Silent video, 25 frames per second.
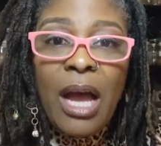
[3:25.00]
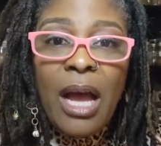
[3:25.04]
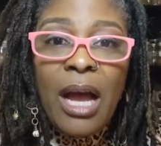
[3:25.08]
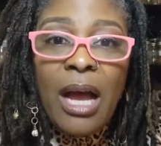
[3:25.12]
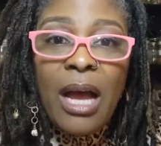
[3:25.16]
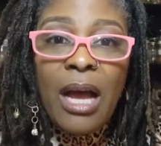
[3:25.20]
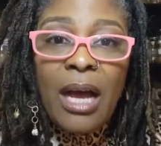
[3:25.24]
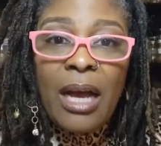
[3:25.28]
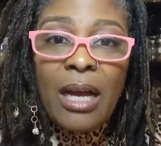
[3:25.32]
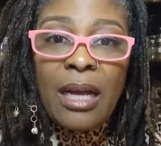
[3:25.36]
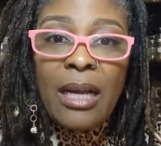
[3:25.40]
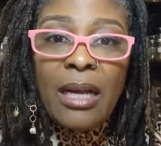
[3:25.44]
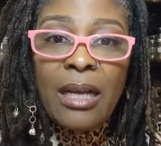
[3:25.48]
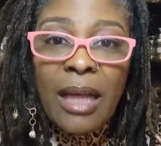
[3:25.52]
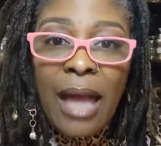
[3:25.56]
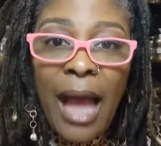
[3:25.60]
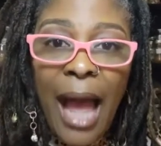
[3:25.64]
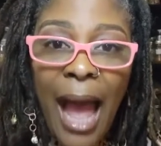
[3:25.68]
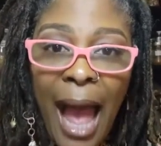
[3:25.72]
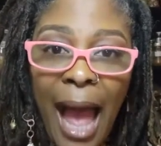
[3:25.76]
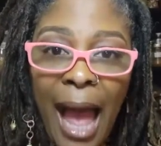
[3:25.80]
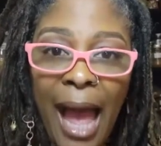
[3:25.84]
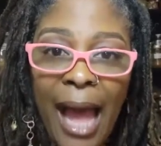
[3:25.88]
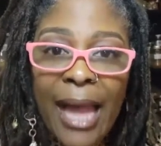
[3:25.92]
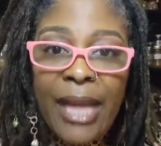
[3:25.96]
uh,
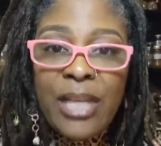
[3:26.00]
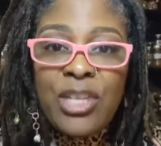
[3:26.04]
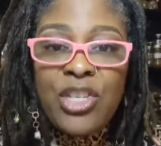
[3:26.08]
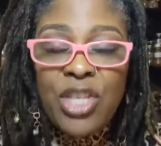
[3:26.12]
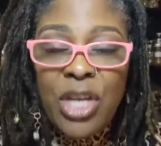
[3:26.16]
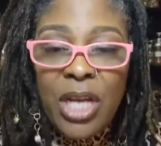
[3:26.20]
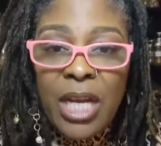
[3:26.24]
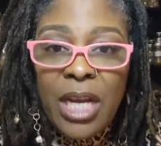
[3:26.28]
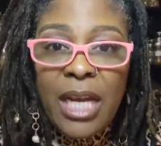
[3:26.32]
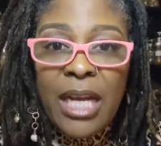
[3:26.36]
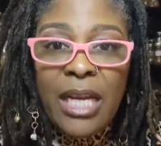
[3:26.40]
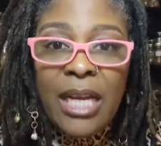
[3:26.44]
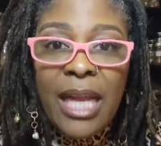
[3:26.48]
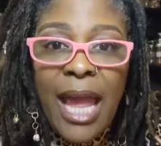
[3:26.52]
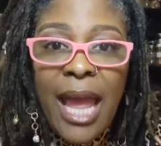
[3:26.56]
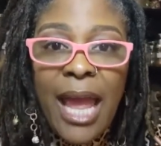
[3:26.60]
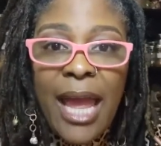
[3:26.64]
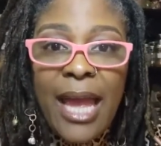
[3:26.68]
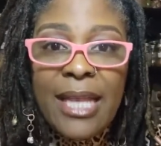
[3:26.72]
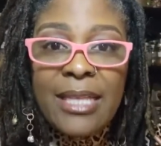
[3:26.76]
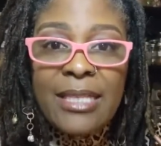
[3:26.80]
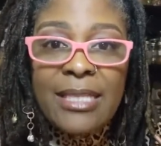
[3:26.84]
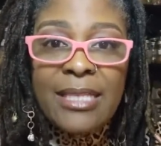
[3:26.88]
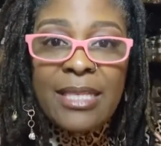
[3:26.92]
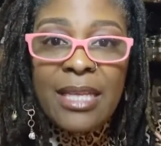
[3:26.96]
High John
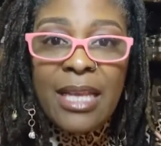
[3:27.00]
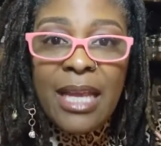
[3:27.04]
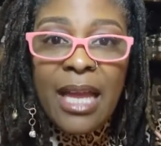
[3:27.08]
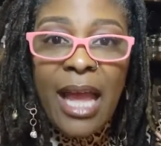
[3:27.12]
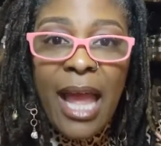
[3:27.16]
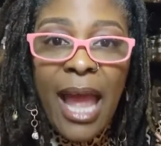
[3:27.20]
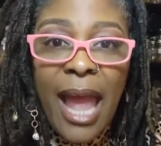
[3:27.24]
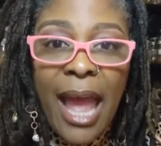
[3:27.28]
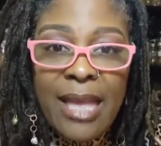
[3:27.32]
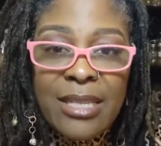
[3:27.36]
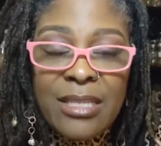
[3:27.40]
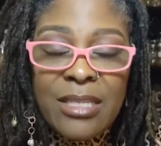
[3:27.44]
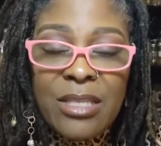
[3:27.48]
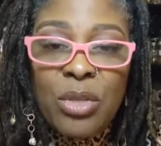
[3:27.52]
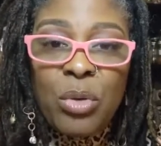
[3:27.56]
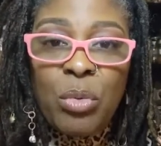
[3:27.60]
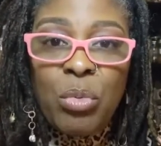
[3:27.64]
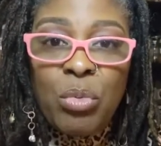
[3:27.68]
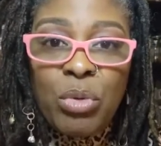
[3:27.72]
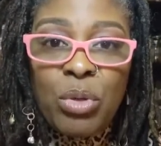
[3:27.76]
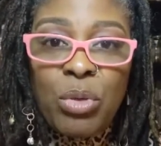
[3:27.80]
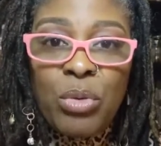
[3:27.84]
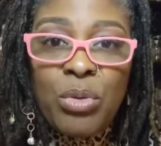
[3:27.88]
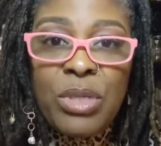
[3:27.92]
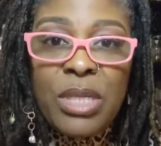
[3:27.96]
as as the
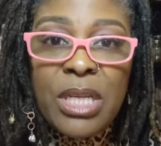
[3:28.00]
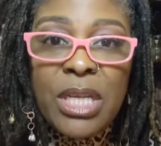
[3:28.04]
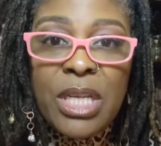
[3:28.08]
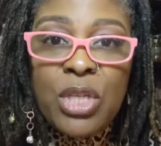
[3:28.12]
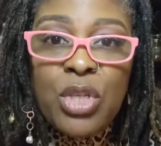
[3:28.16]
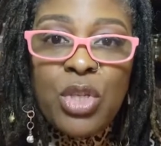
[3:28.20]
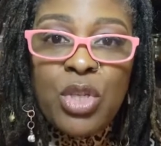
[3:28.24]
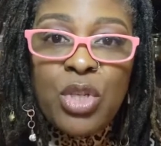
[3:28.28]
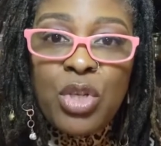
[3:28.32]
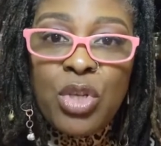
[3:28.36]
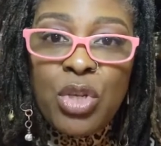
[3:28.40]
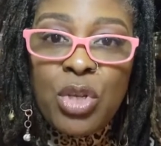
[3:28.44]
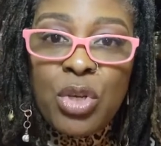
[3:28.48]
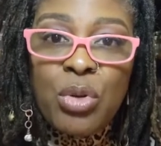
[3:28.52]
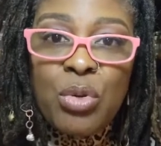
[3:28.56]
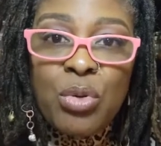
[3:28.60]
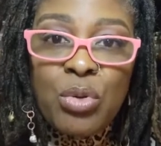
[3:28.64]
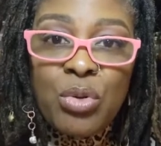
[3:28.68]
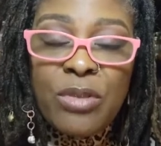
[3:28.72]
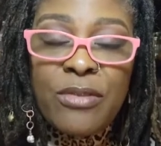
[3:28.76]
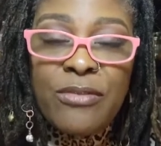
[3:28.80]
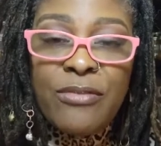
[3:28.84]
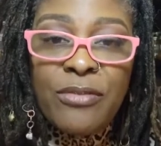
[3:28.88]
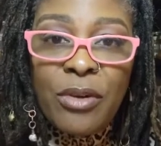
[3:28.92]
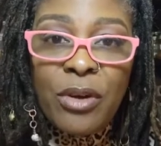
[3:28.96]
root is
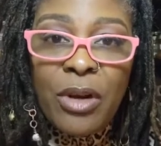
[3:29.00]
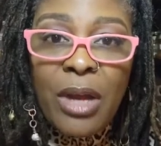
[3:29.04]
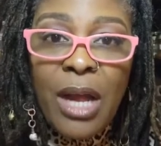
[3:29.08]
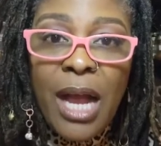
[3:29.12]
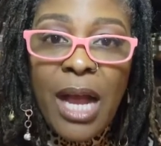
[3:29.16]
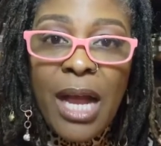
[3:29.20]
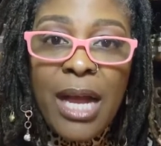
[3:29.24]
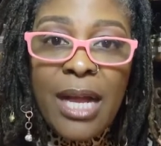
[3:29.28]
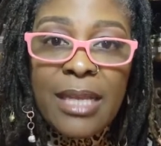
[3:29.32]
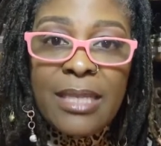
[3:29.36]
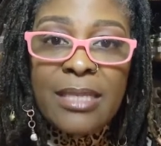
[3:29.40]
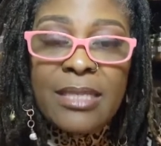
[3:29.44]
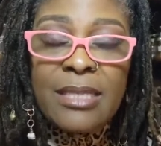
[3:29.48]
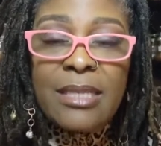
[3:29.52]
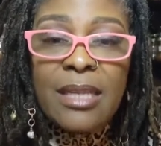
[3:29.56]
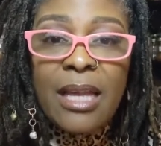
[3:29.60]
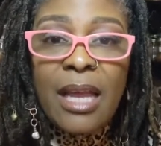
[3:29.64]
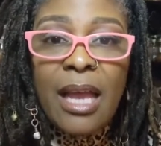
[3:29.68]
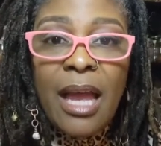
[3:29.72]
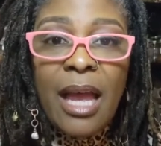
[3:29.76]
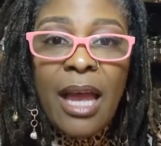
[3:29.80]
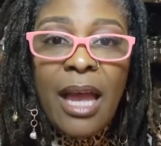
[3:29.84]
used for us